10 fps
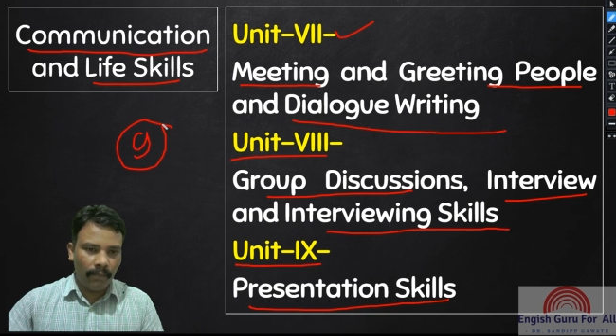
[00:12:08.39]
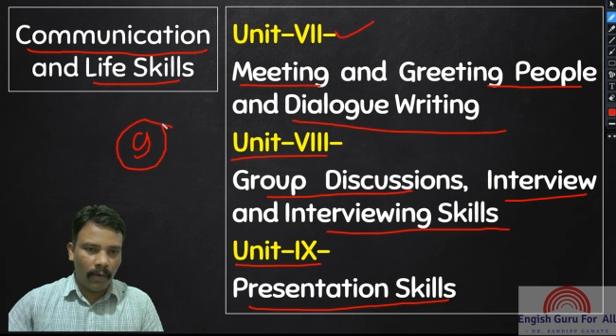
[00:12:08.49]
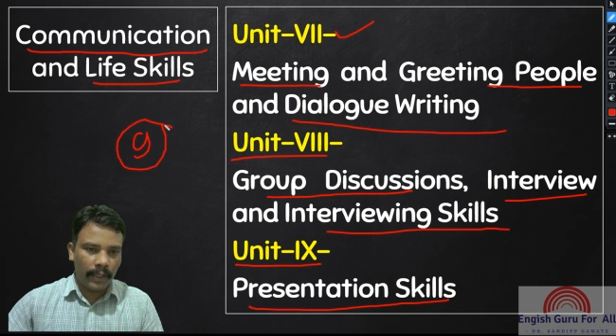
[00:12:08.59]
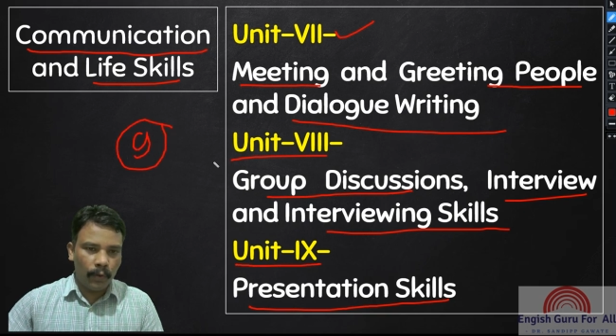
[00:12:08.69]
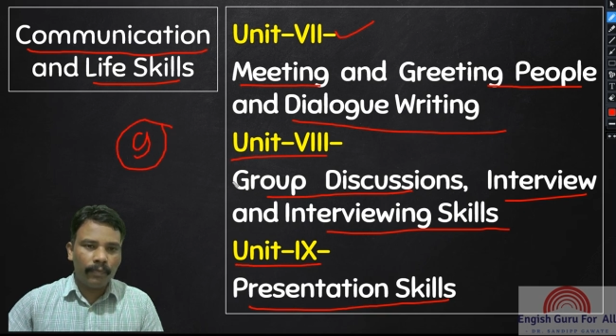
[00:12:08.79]

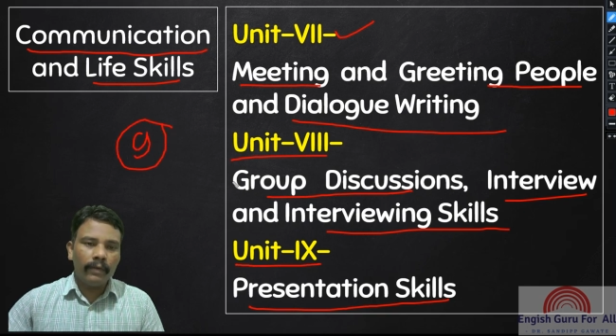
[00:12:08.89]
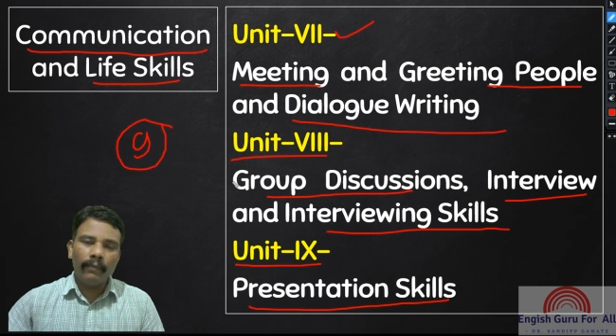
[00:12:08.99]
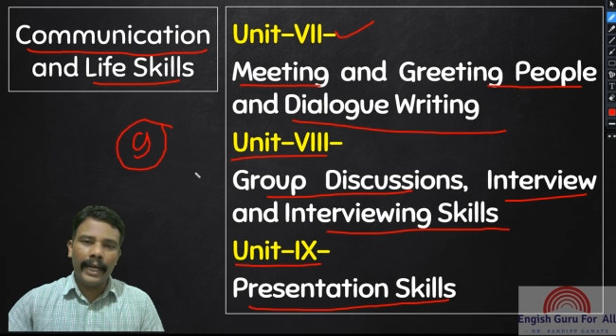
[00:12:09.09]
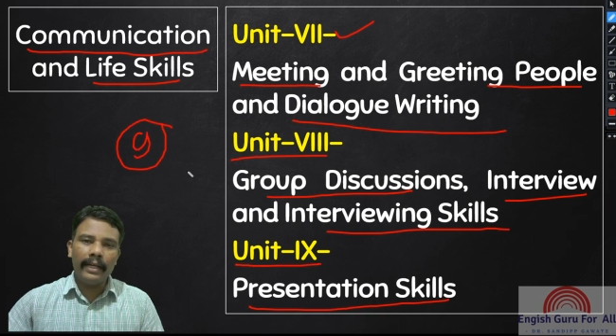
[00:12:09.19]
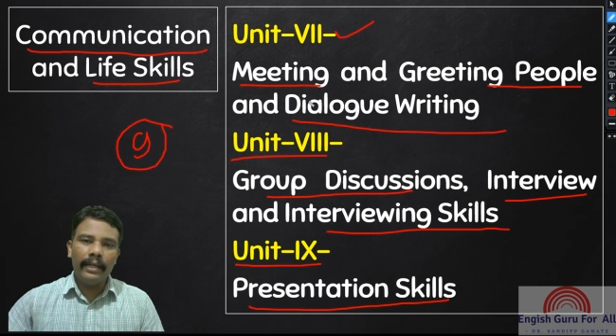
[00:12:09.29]
Fine.
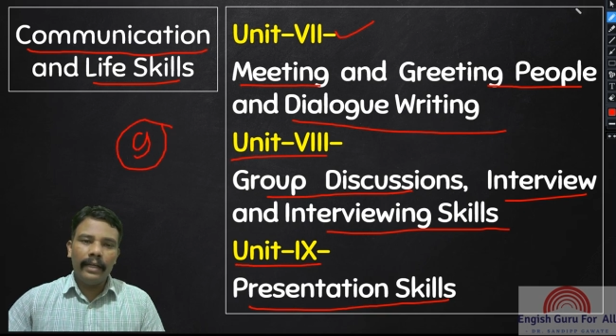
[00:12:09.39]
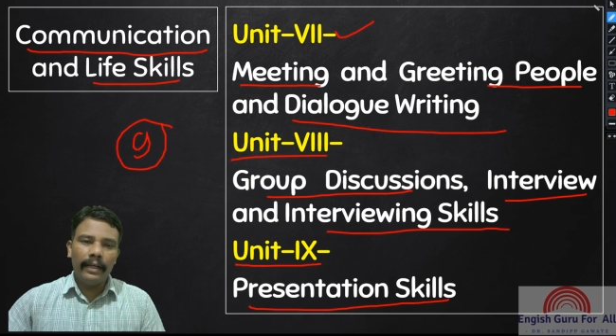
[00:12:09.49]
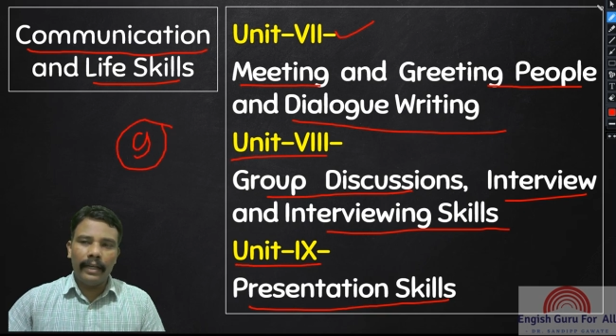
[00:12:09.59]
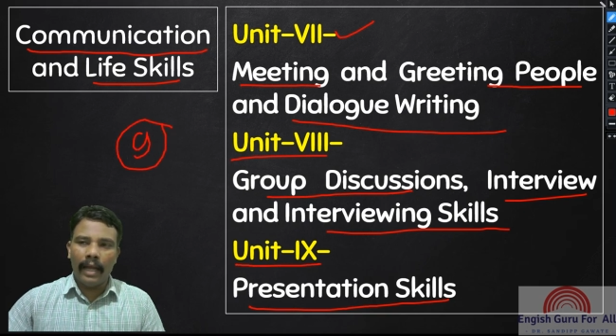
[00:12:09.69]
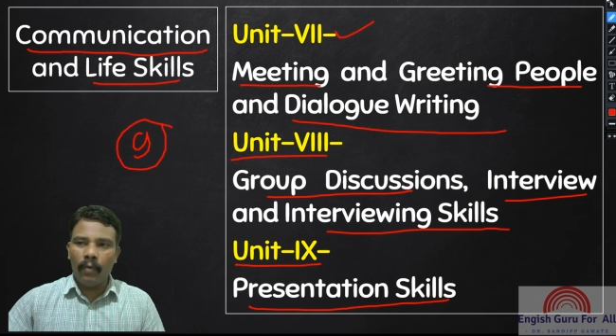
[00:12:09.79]

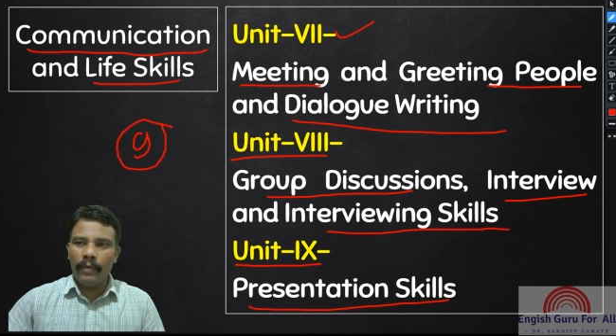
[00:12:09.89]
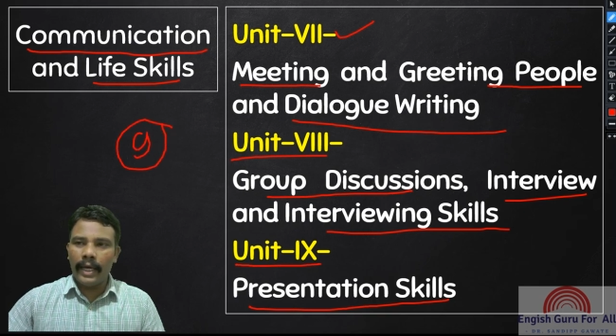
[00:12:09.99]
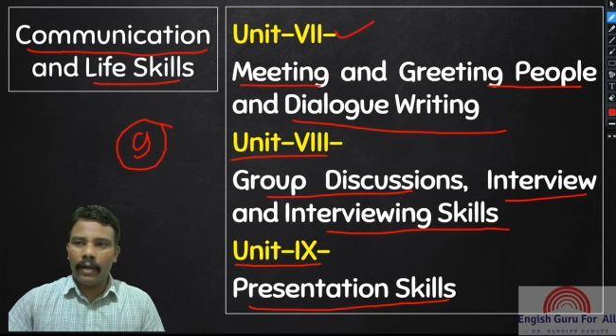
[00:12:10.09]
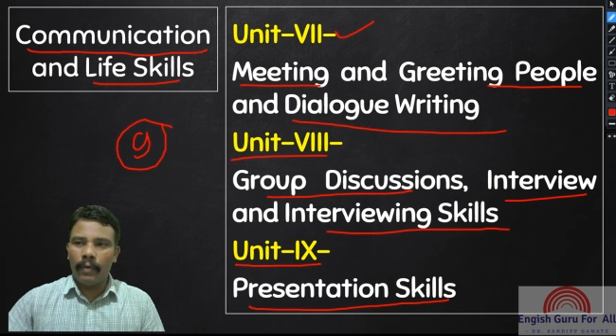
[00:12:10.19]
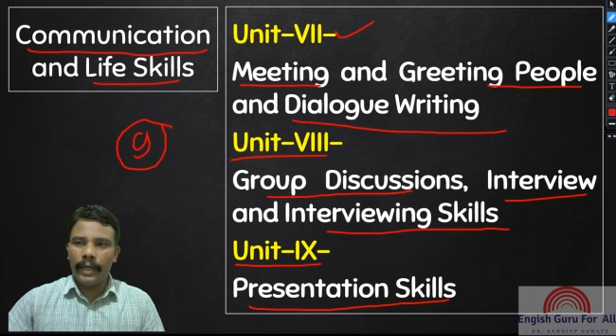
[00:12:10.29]
Now we
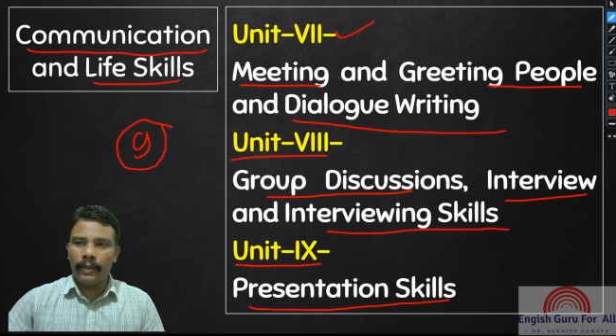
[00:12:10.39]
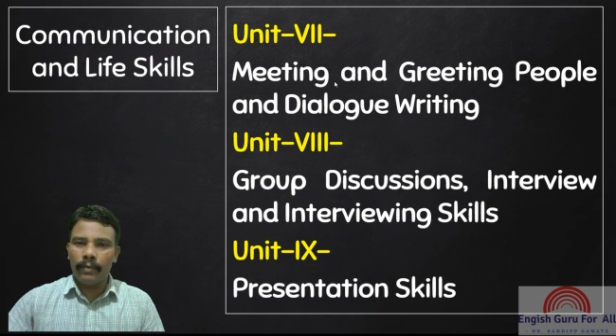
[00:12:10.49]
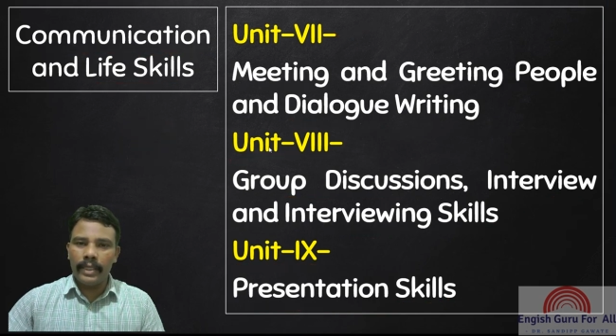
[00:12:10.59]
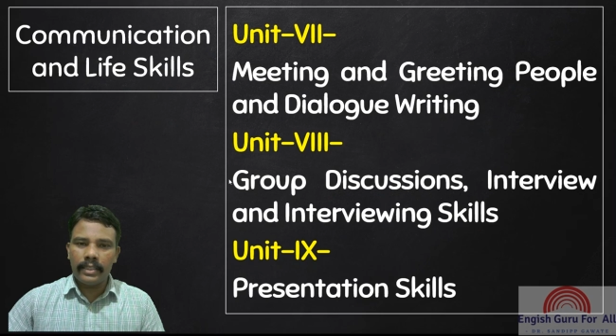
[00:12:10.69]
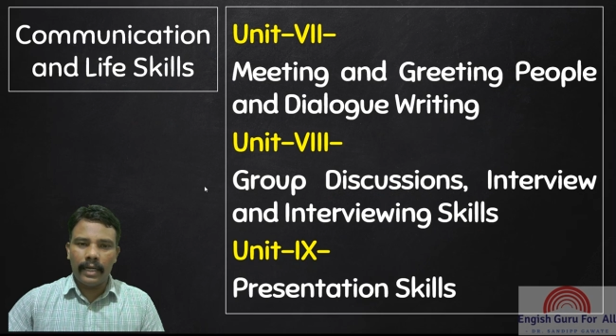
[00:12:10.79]
are going to
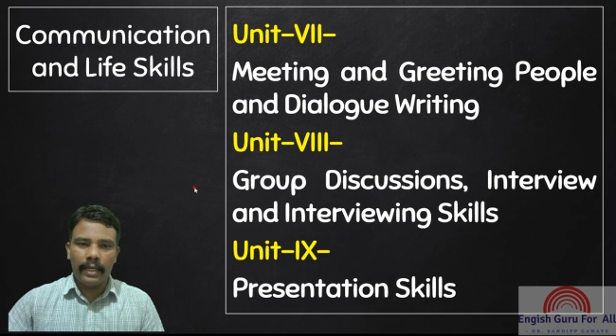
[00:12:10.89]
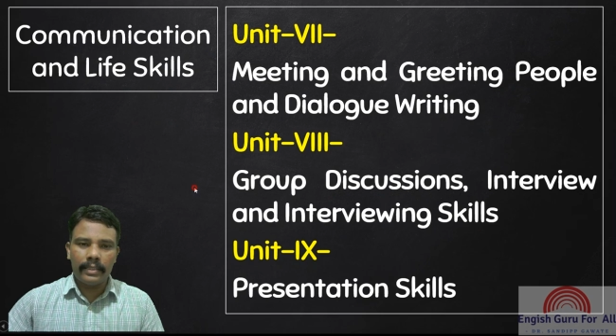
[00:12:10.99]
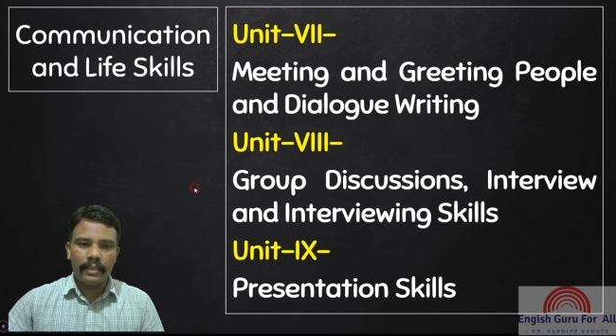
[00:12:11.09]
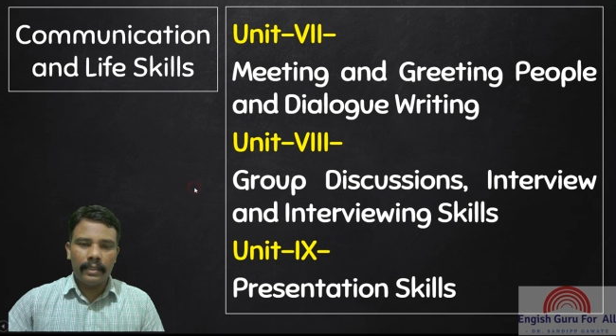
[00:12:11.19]
discuss